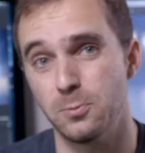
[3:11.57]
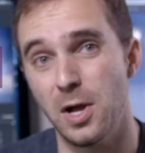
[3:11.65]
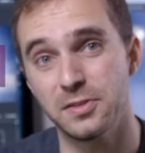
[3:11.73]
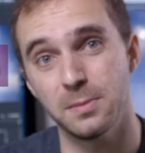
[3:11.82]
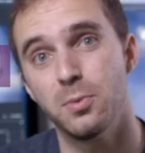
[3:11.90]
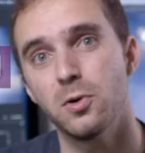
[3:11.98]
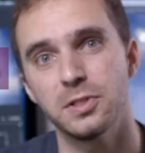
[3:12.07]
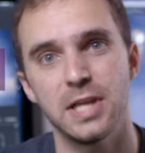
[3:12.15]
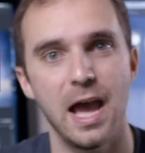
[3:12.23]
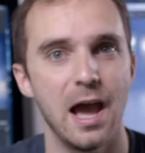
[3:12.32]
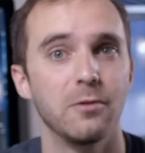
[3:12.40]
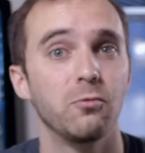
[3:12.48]
While it's important
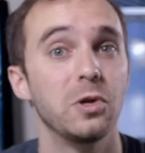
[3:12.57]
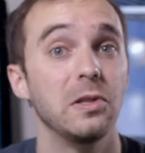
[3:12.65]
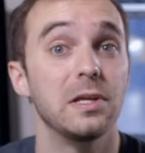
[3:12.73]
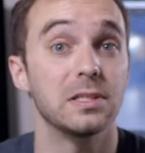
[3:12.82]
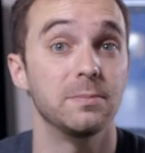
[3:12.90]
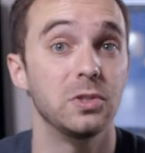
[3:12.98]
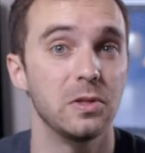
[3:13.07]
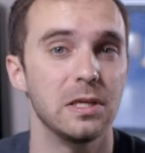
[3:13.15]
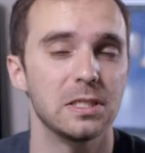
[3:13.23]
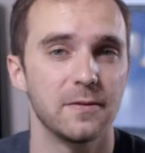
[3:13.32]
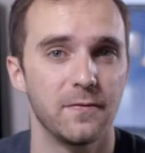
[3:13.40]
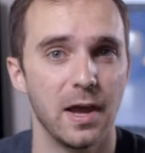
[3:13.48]
to add realism to
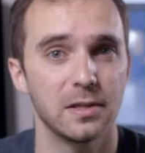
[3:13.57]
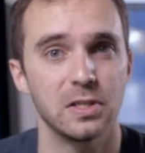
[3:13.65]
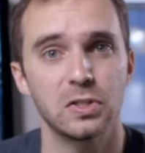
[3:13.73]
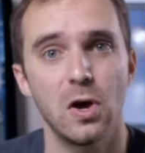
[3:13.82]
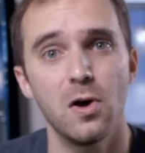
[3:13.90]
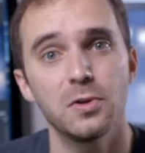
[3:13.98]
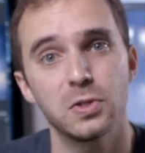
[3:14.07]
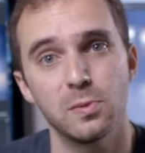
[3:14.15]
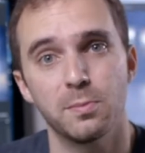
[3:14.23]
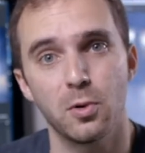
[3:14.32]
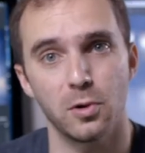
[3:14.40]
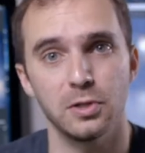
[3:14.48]
these effects, it's also
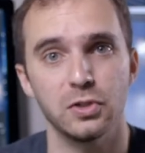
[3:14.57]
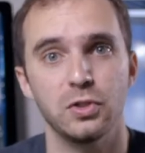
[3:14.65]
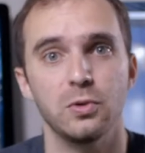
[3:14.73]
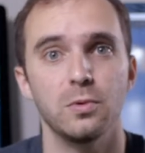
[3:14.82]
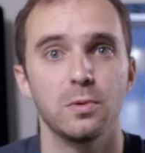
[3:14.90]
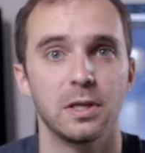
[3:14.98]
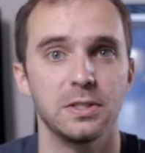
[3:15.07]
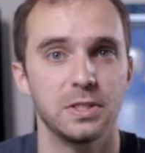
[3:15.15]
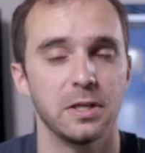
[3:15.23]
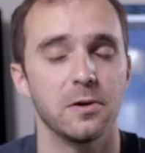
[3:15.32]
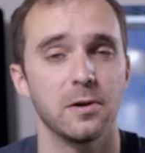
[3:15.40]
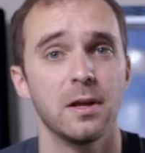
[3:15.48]
important to
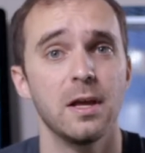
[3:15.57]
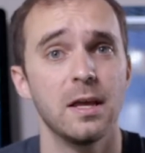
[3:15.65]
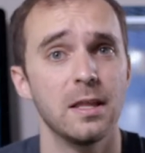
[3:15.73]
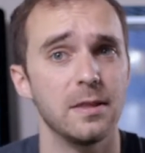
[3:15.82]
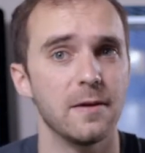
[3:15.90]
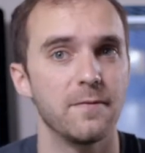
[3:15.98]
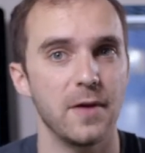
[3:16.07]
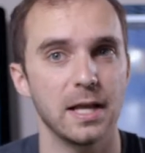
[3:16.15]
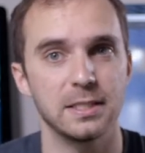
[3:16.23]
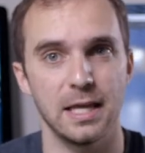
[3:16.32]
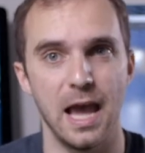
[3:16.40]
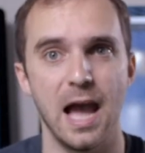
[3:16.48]
consider the
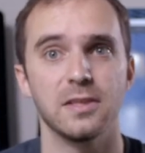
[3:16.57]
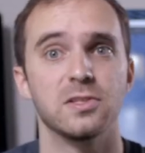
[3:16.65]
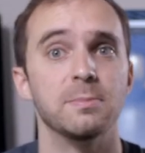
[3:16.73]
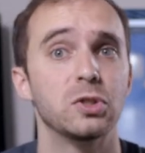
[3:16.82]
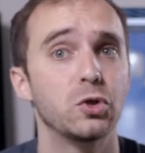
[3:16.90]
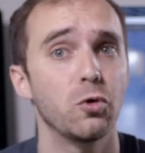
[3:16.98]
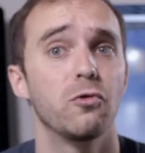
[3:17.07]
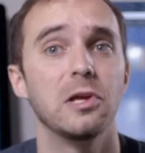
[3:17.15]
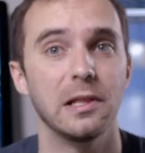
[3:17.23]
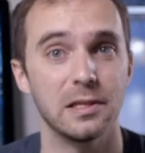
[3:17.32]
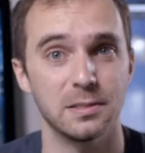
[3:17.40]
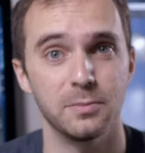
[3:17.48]
effects that add some
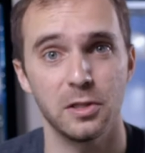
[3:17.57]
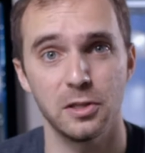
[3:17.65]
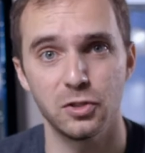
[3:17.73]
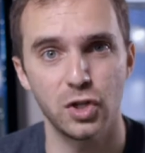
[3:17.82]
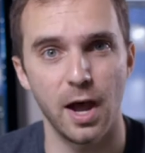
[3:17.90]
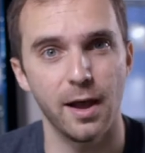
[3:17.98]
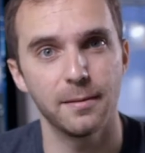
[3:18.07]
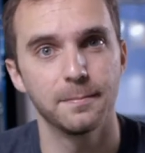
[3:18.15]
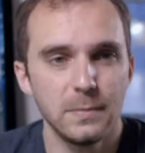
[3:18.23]
surrealism to the shot.